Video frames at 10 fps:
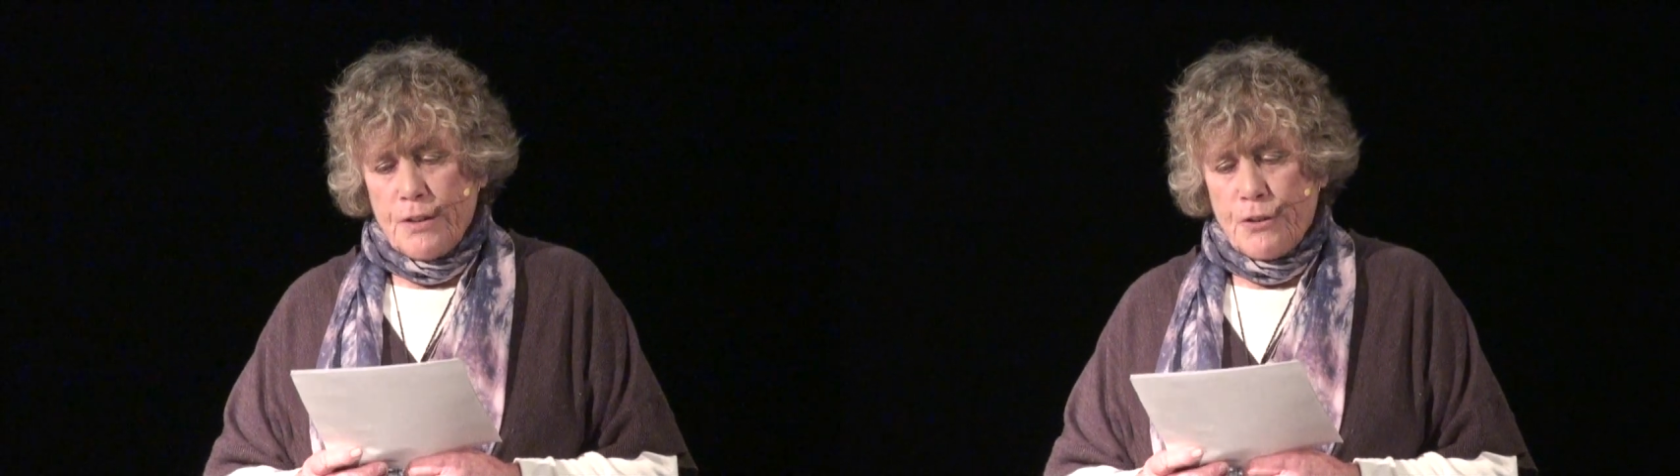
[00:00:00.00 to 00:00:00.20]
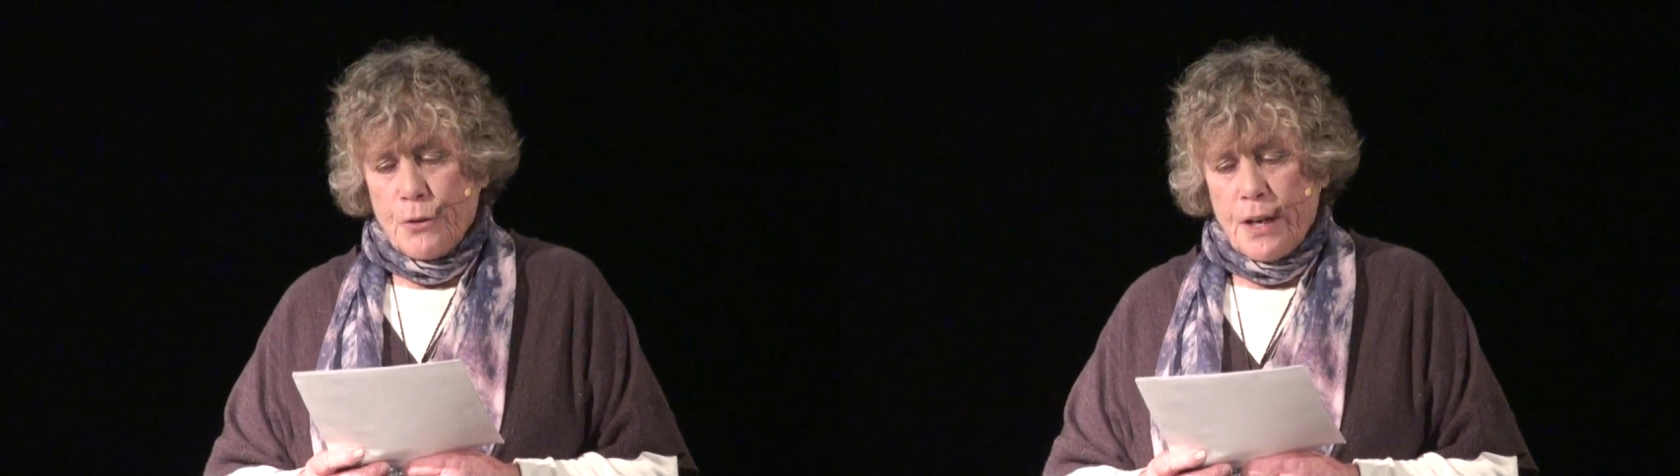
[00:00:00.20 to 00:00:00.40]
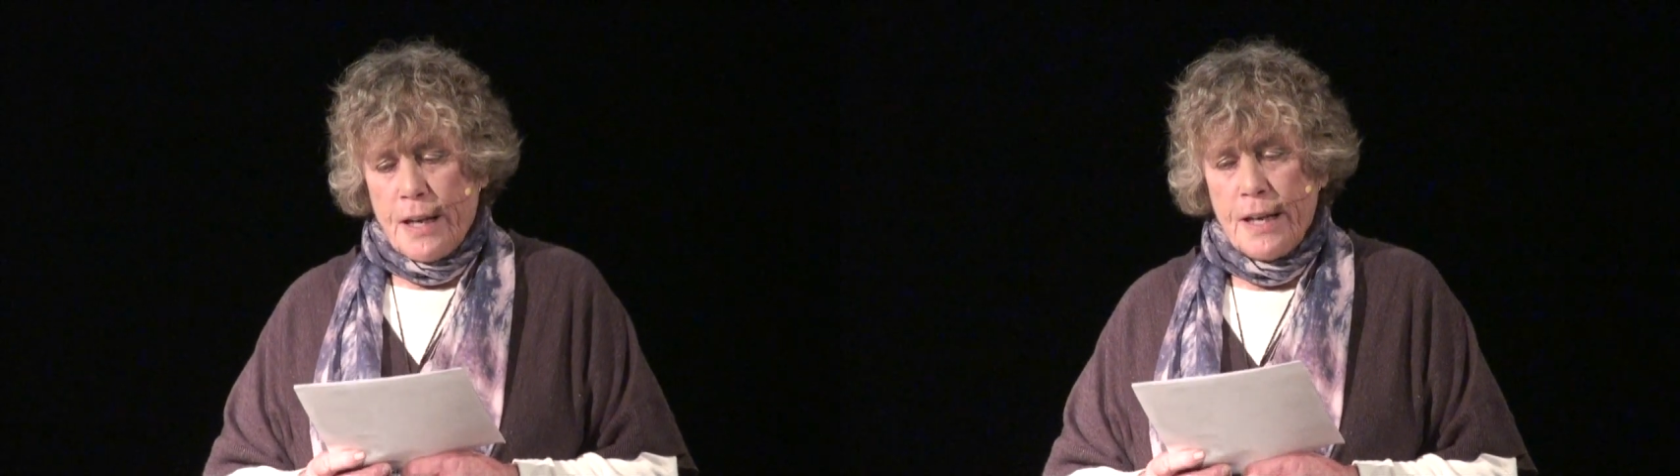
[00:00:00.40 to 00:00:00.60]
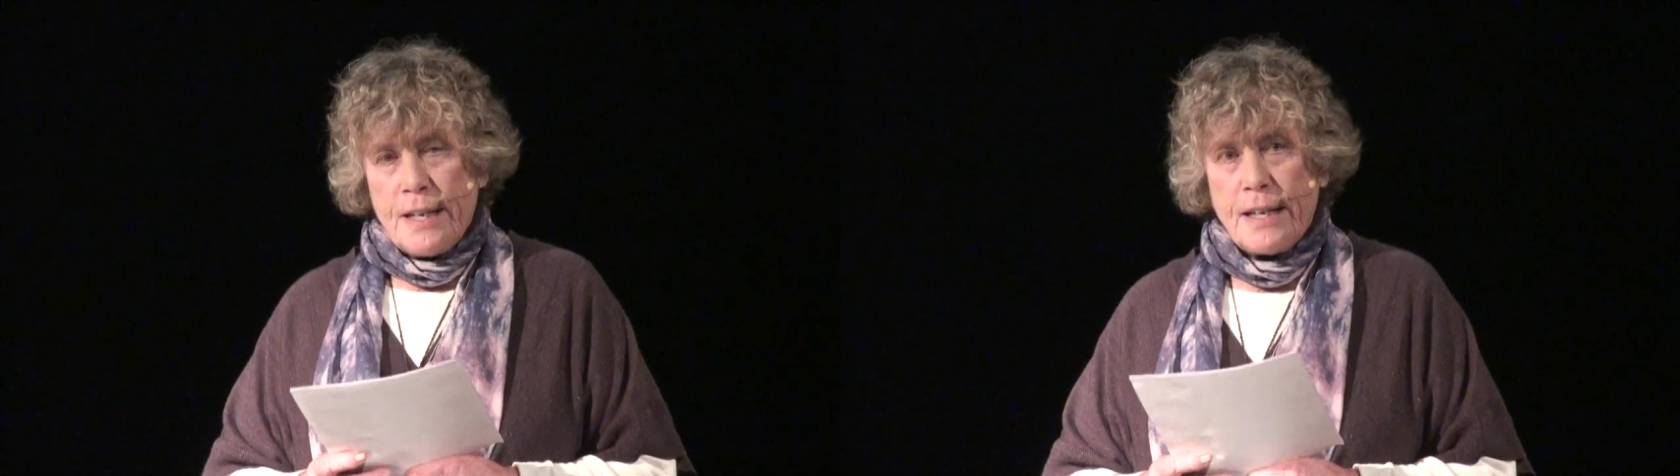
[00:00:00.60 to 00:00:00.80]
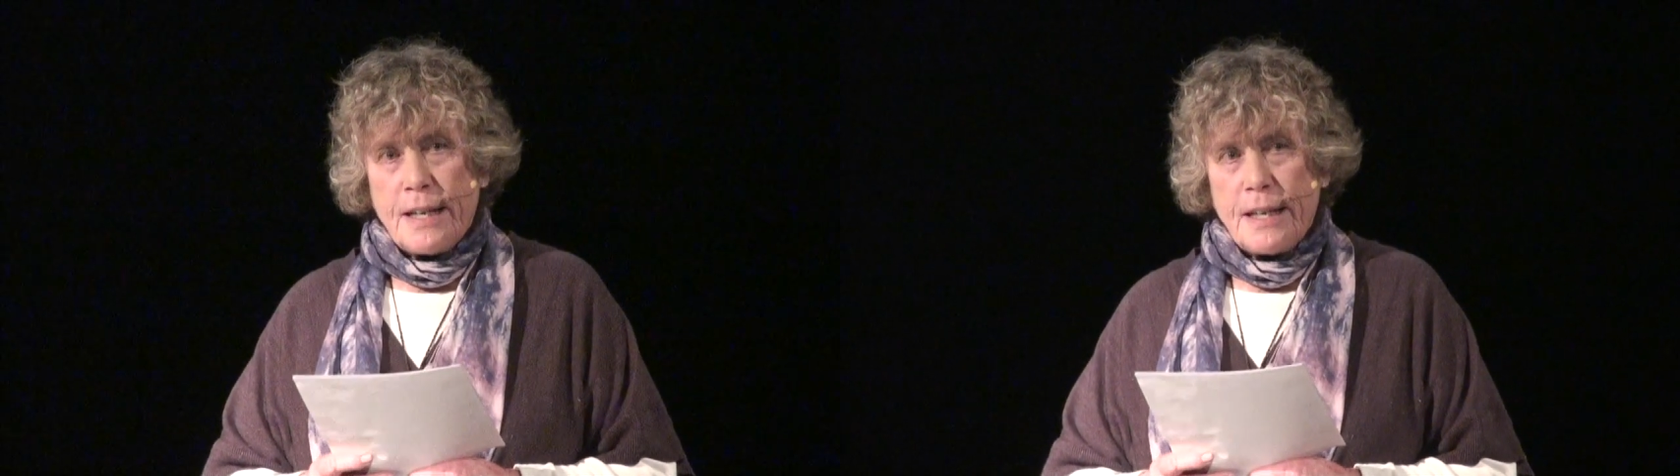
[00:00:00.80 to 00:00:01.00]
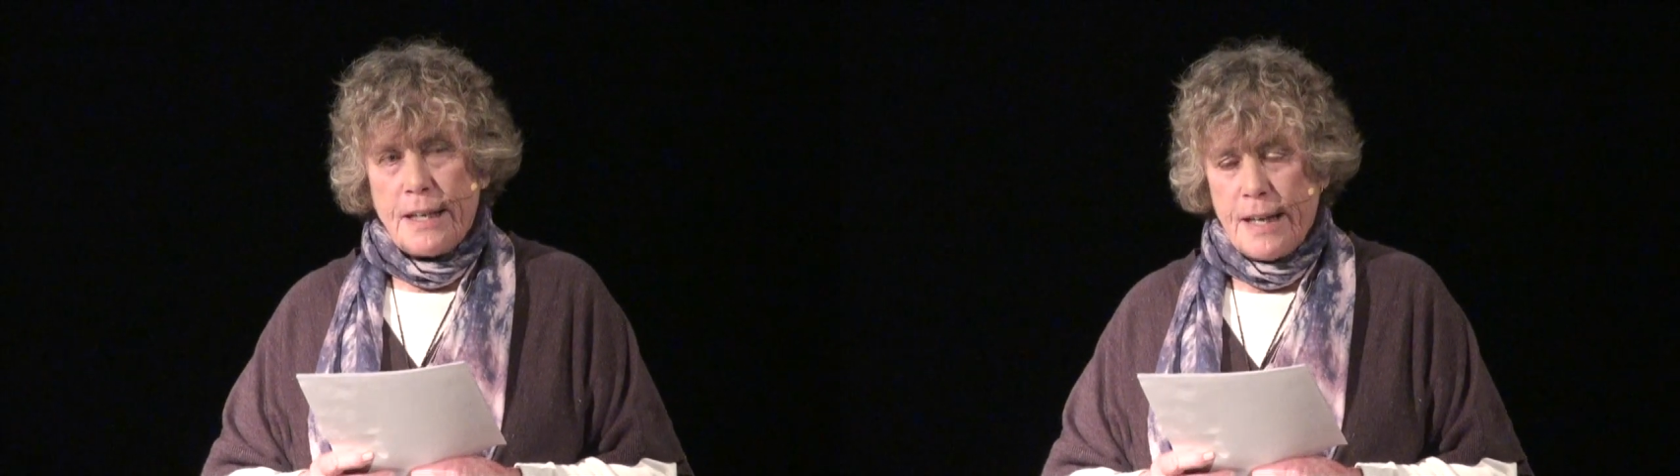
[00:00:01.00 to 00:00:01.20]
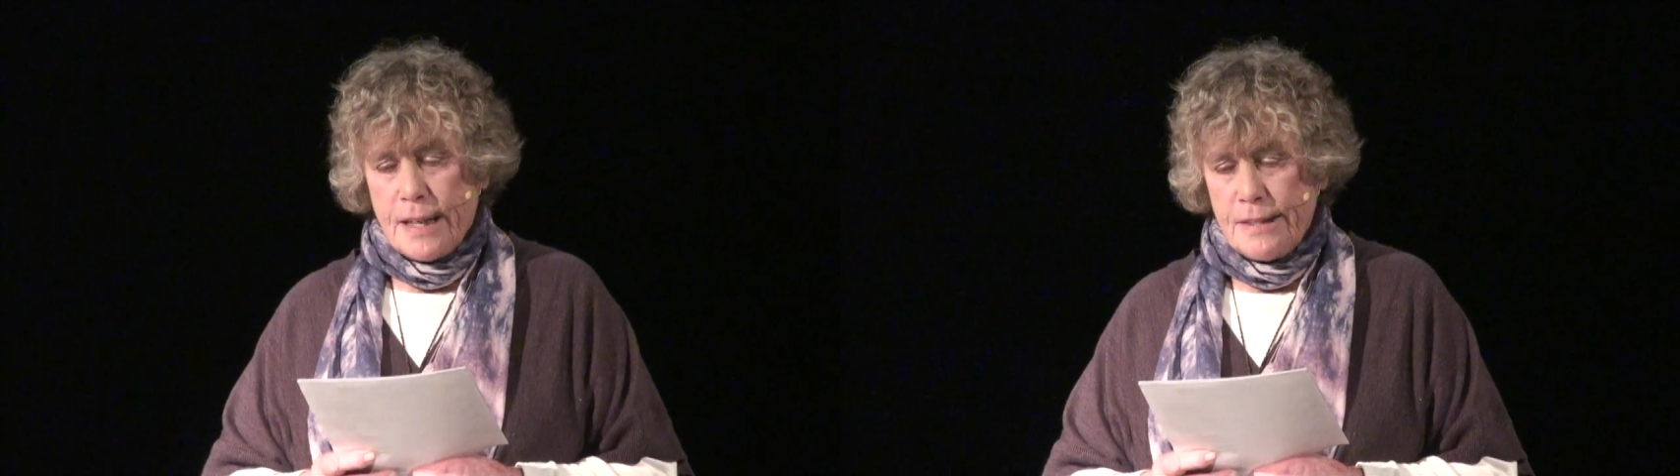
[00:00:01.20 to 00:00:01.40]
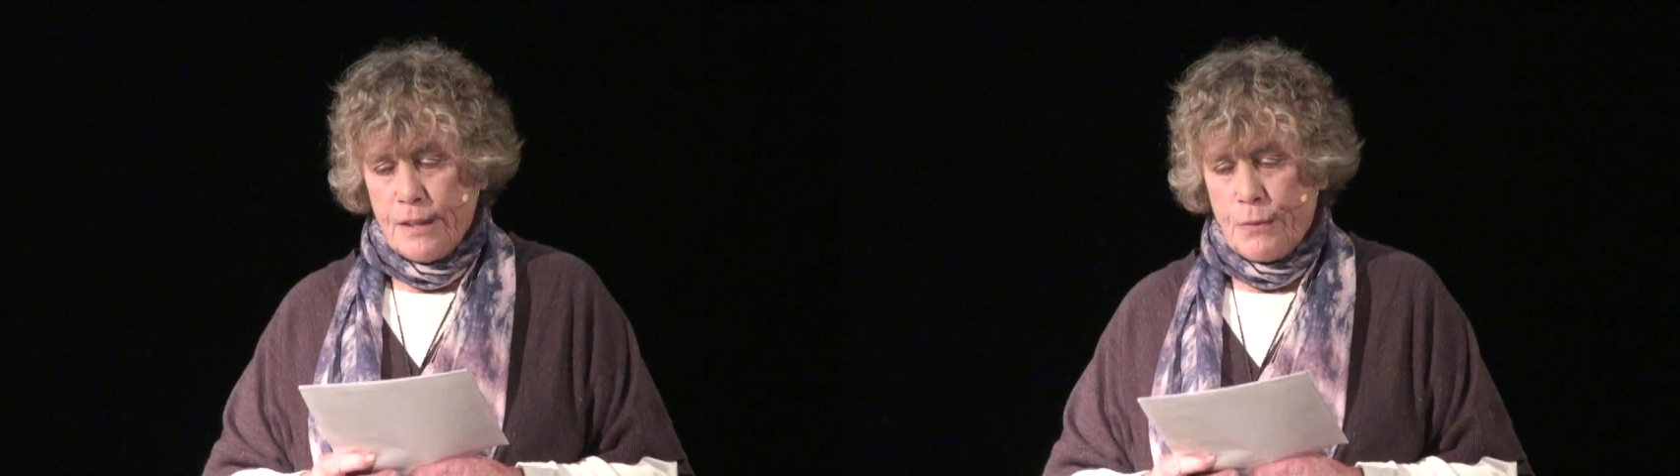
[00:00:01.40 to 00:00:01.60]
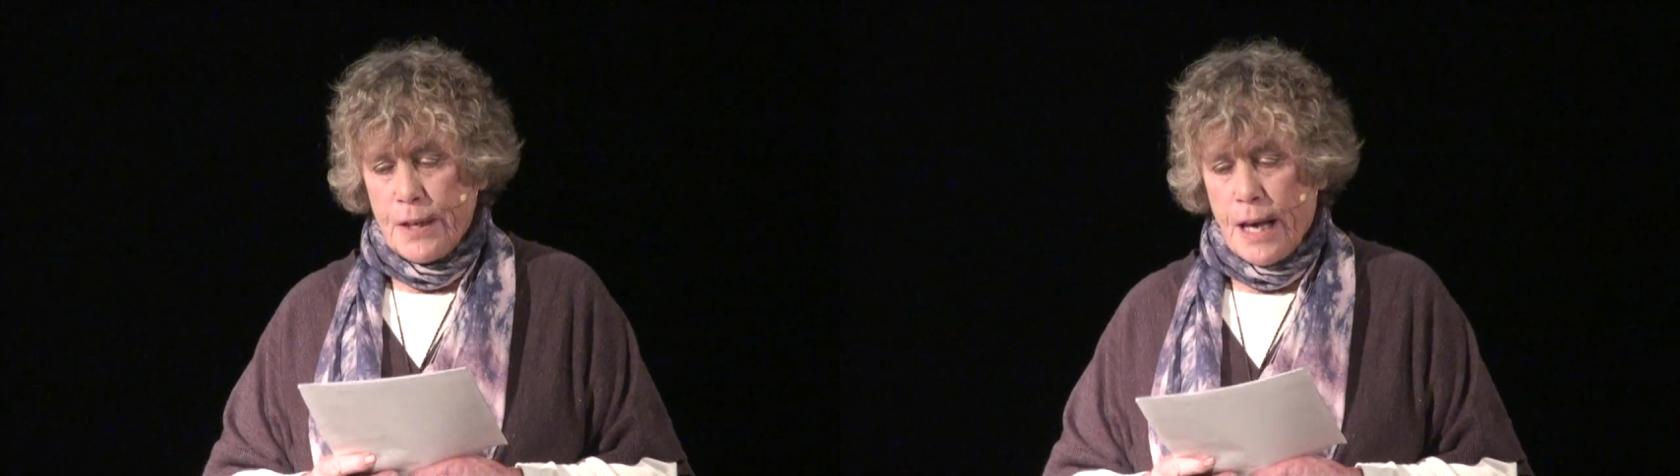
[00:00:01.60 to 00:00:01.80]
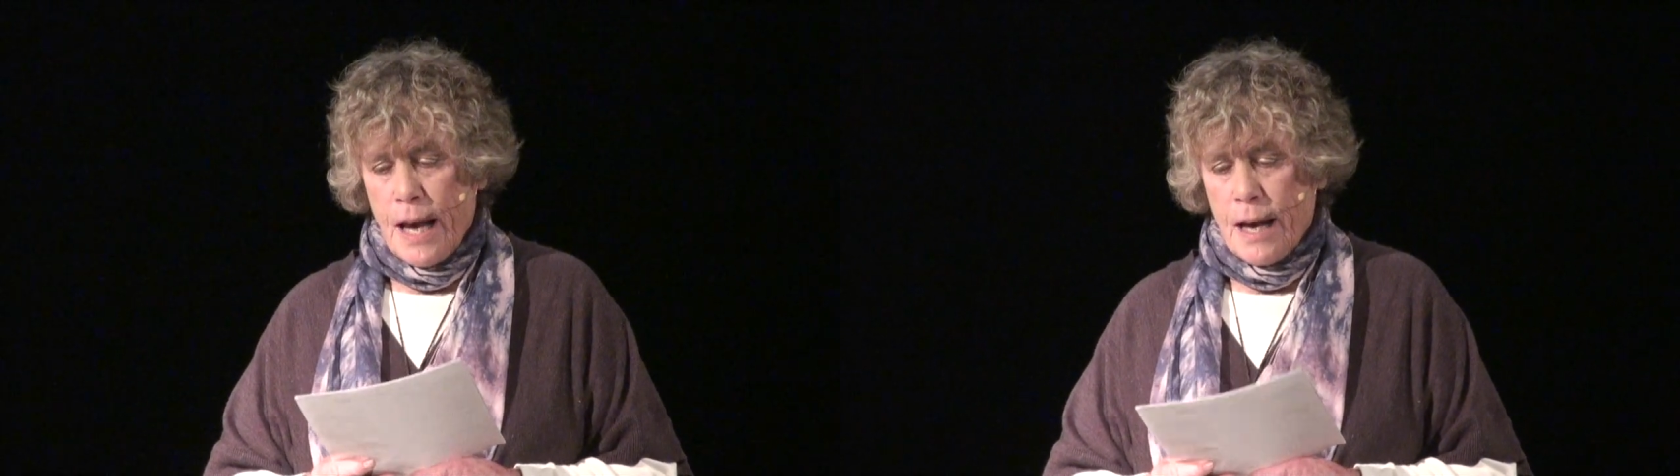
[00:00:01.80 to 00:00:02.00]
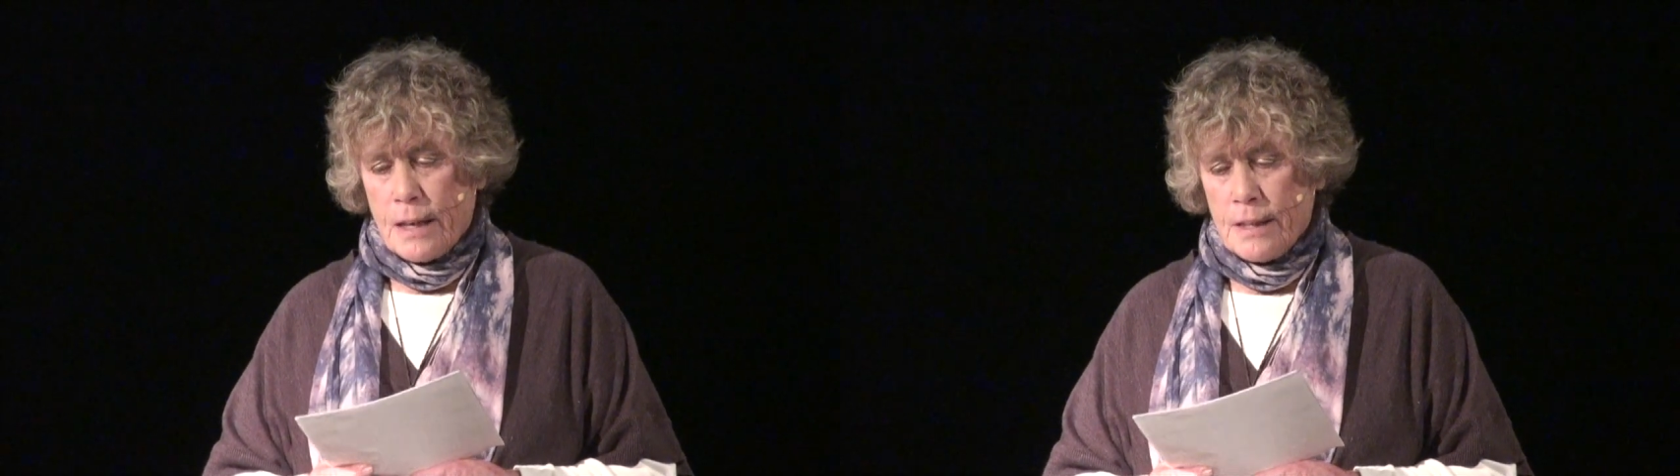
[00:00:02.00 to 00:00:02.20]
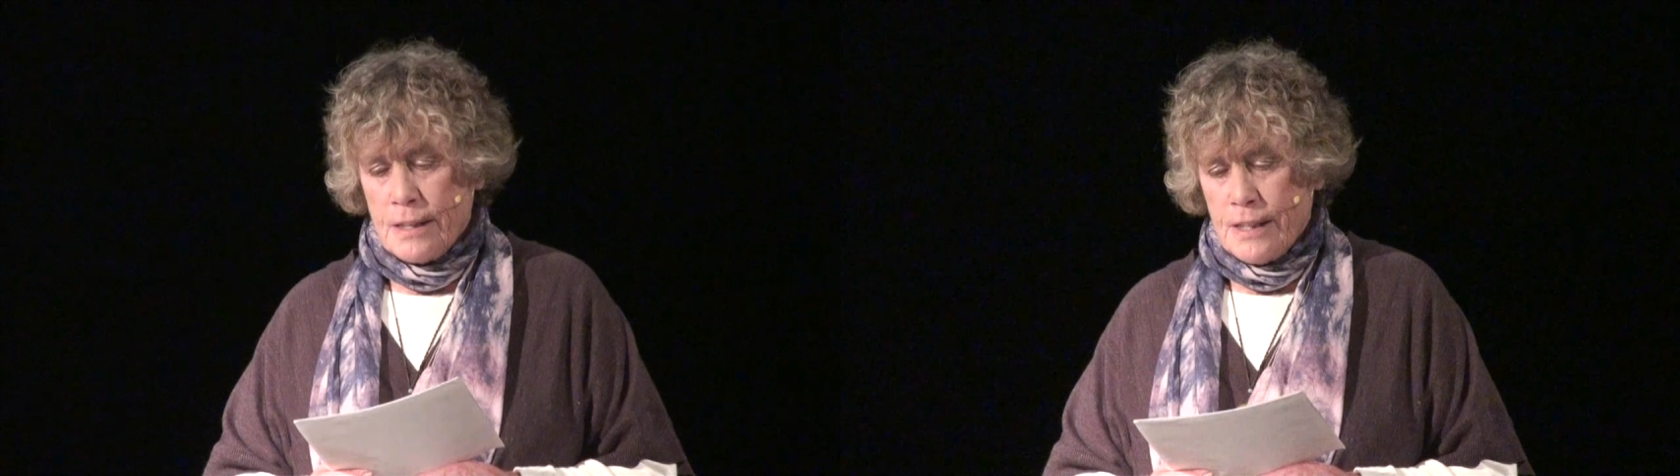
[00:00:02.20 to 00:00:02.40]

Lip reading: tree? Yes, if we can.